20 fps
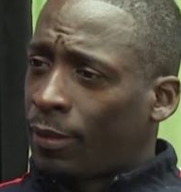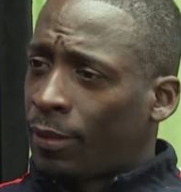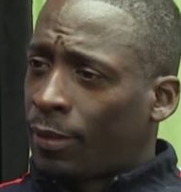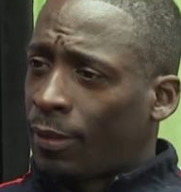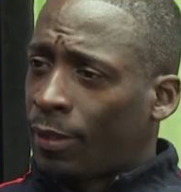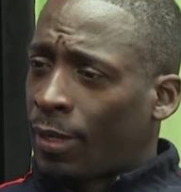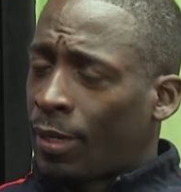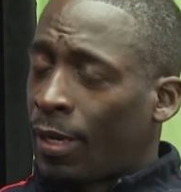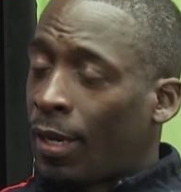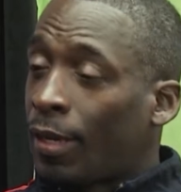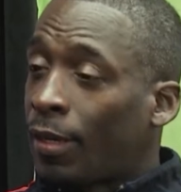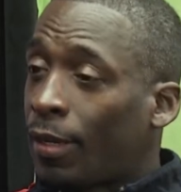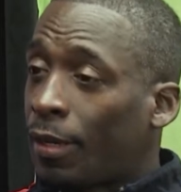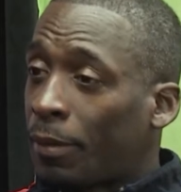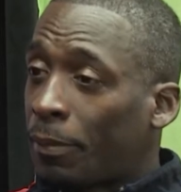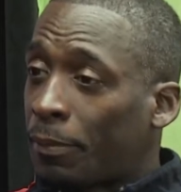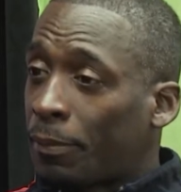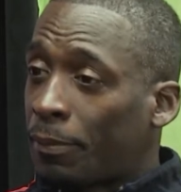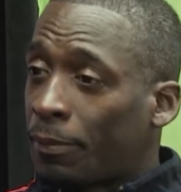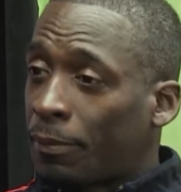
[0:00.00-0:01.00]
an
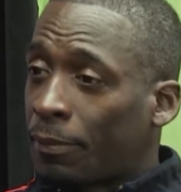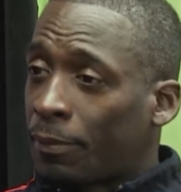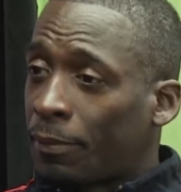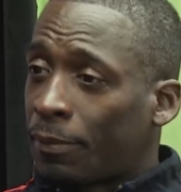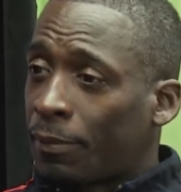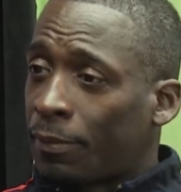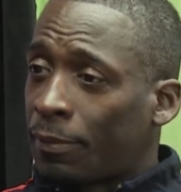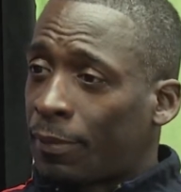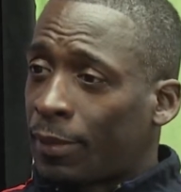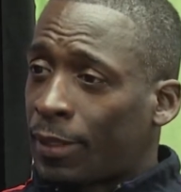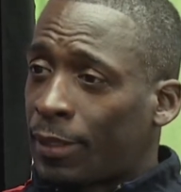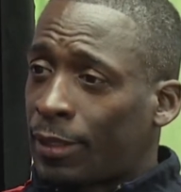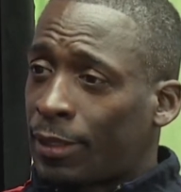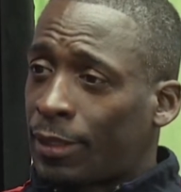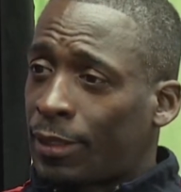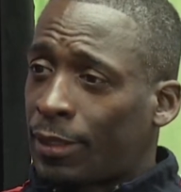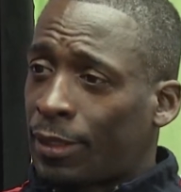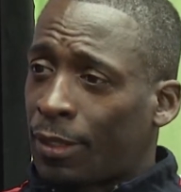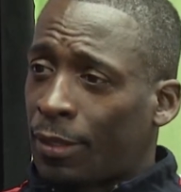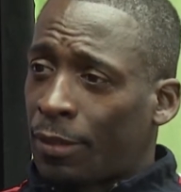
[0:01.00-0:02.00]
income. And
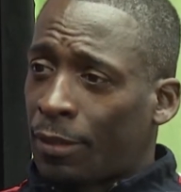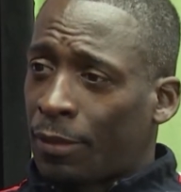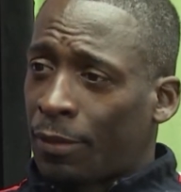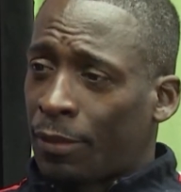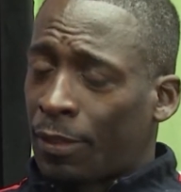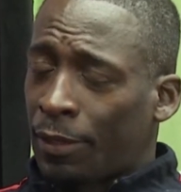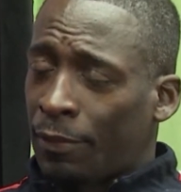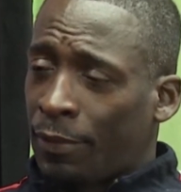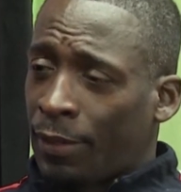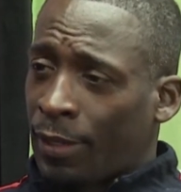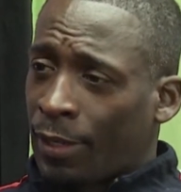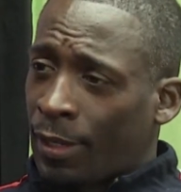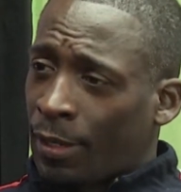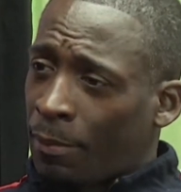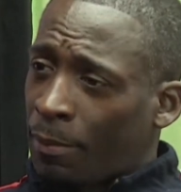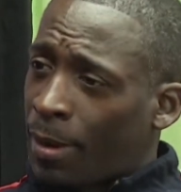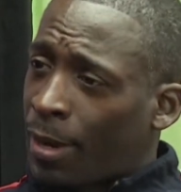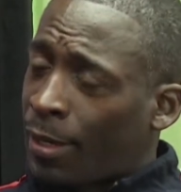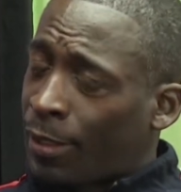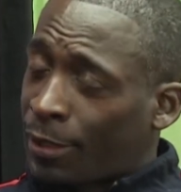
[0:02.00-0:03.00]
so living in a
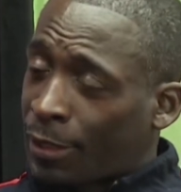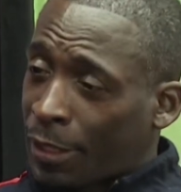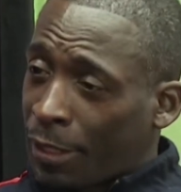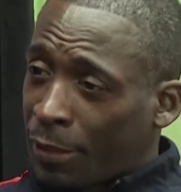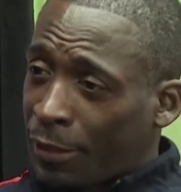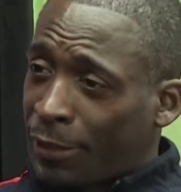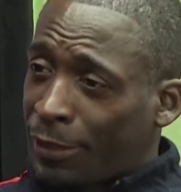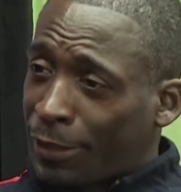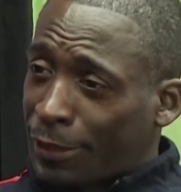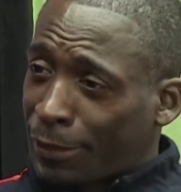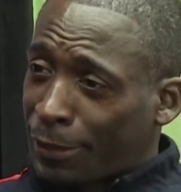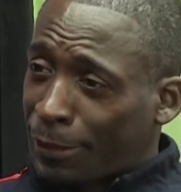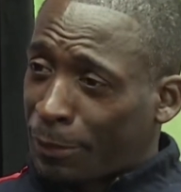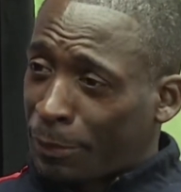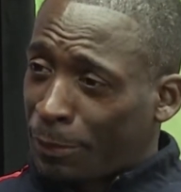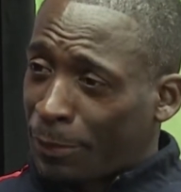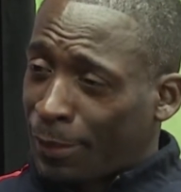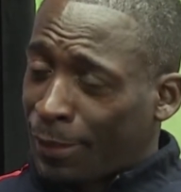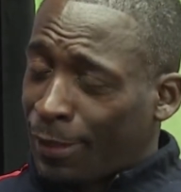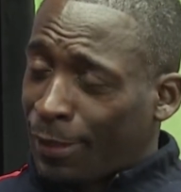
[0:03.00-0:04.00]
monetary system,
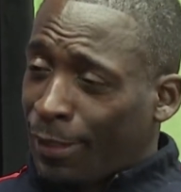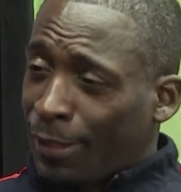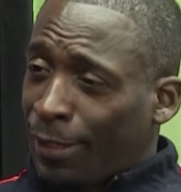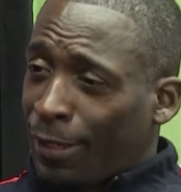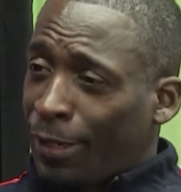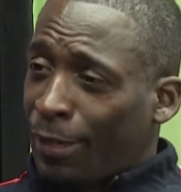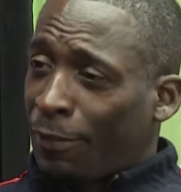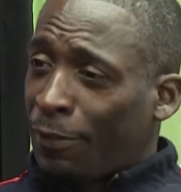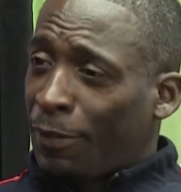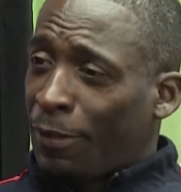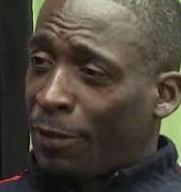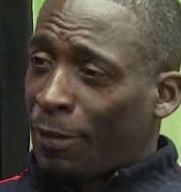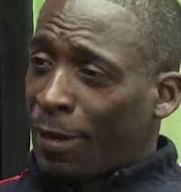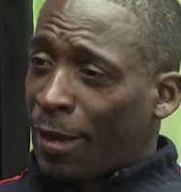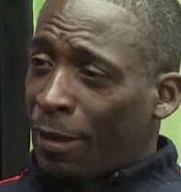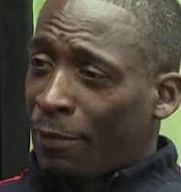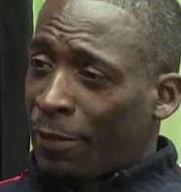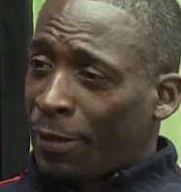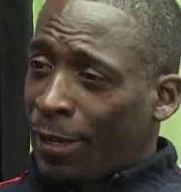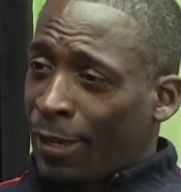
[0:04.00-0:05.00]
if you don't
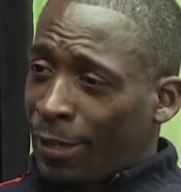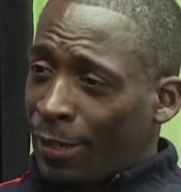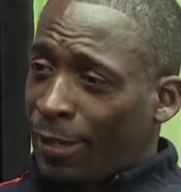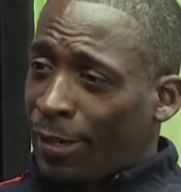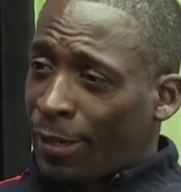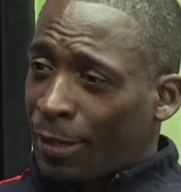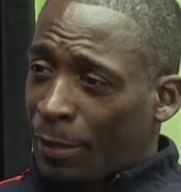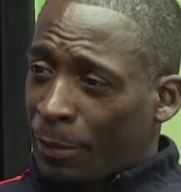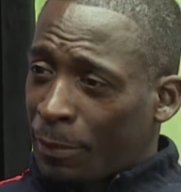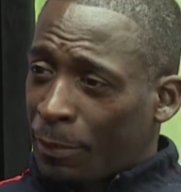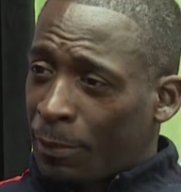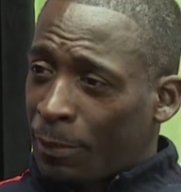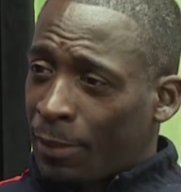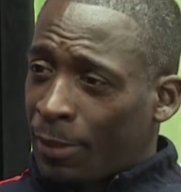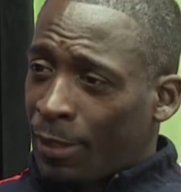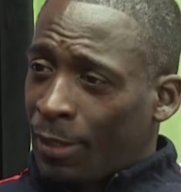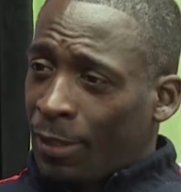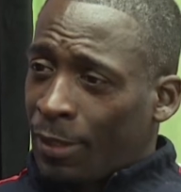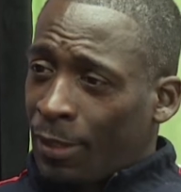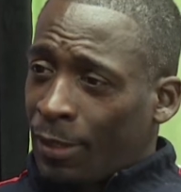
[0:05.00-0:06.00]
have an income,
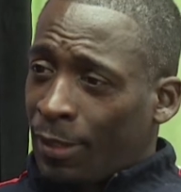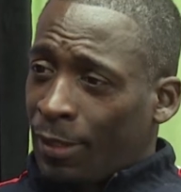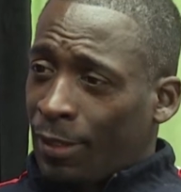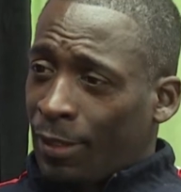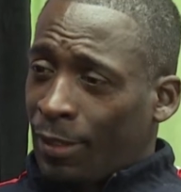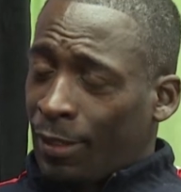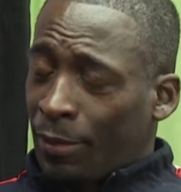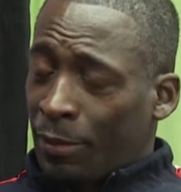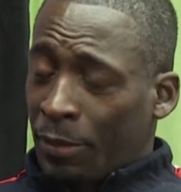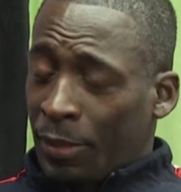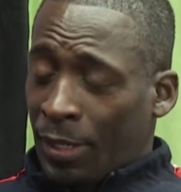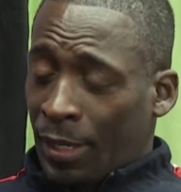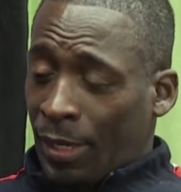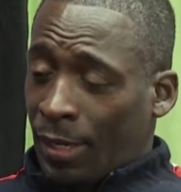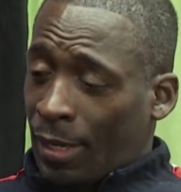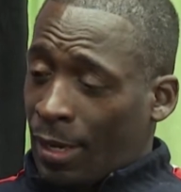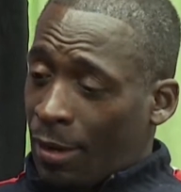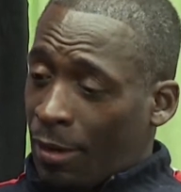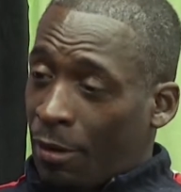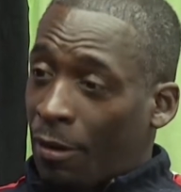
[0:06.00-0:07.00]
you get
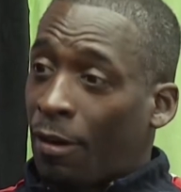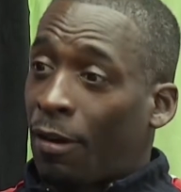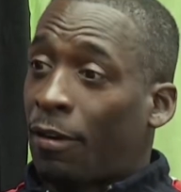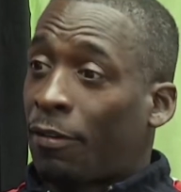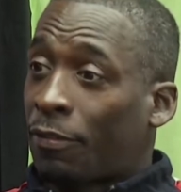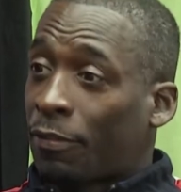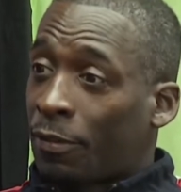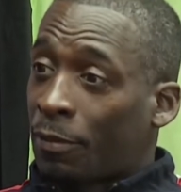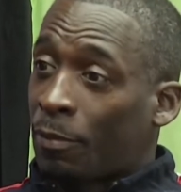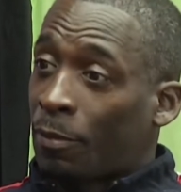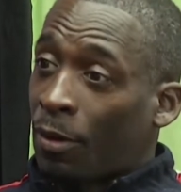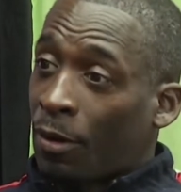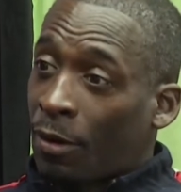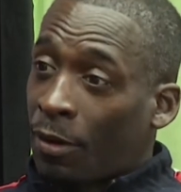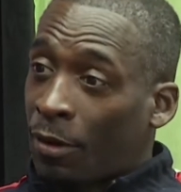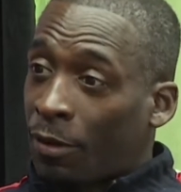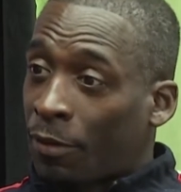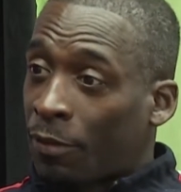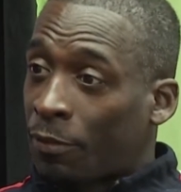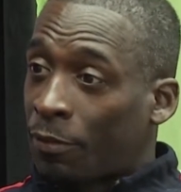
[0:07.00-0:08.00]
cut off from
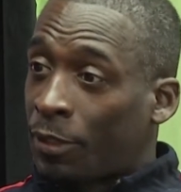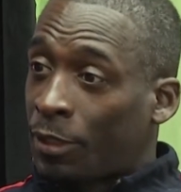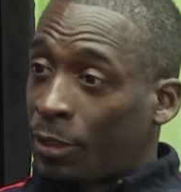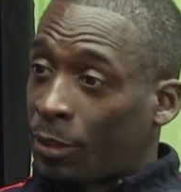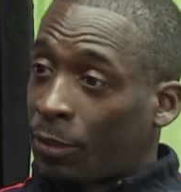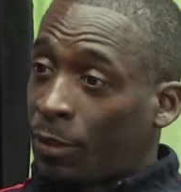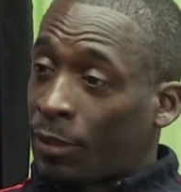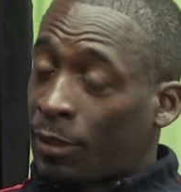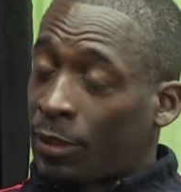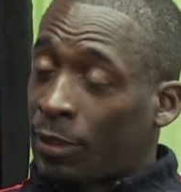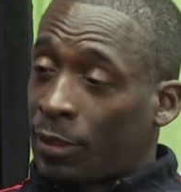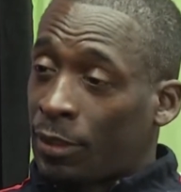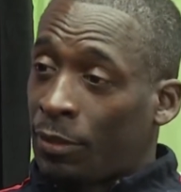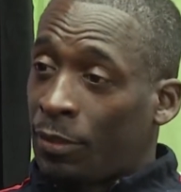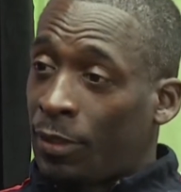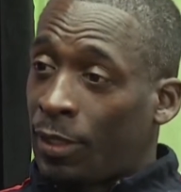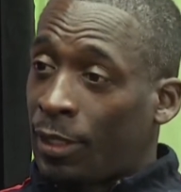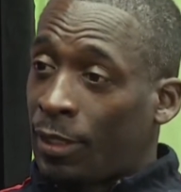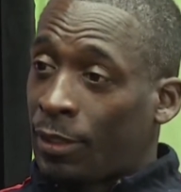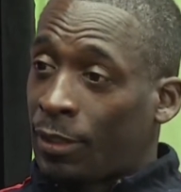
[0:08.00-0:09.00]
all resources you
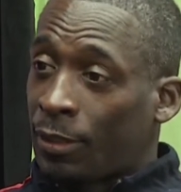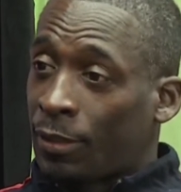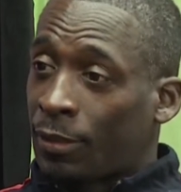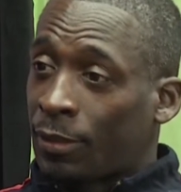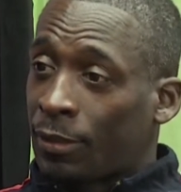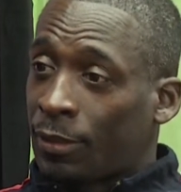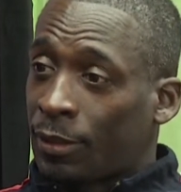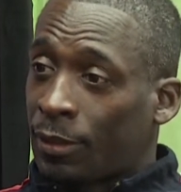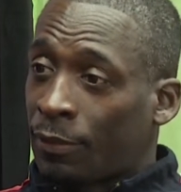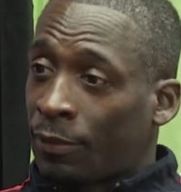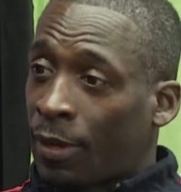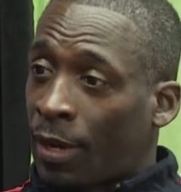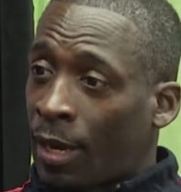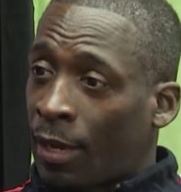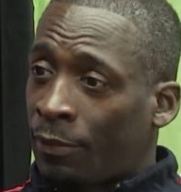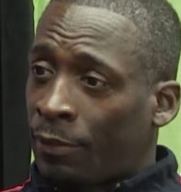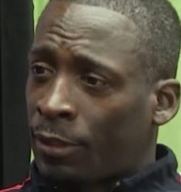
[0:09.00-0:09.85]
need to survive.